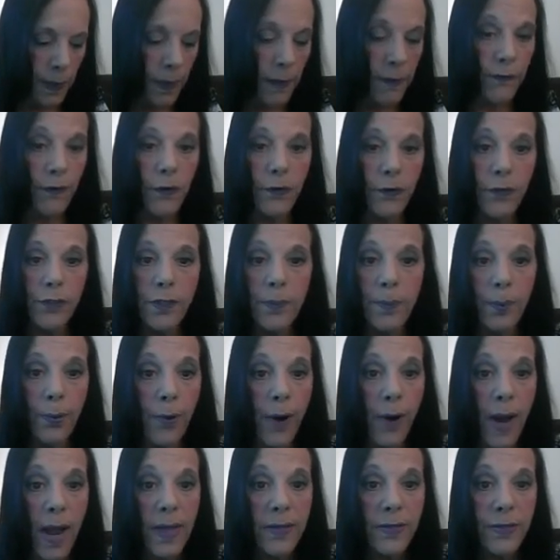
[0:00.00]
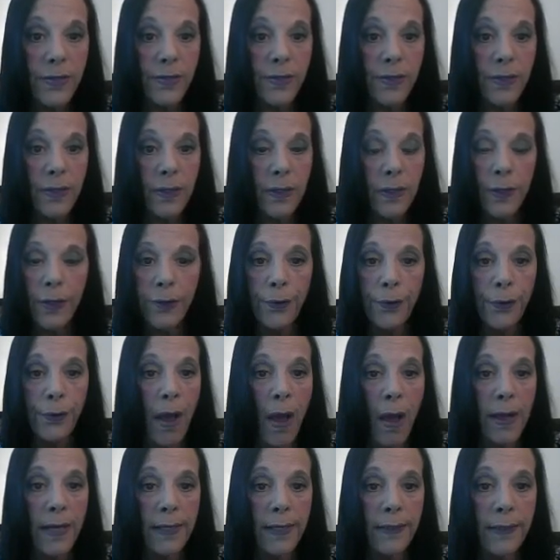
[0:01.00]
If you're depressed, you're
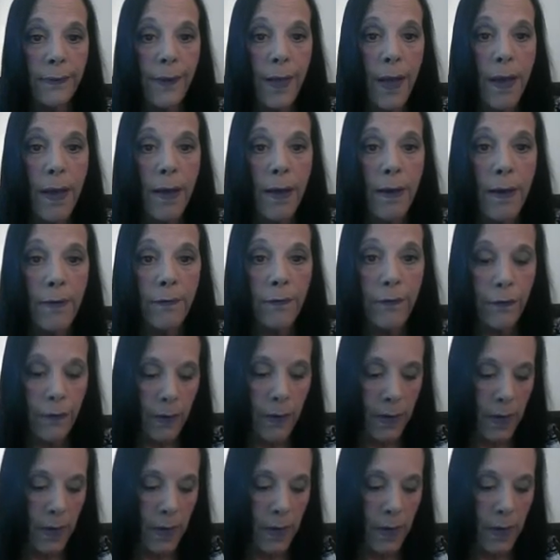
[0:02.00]
not in love.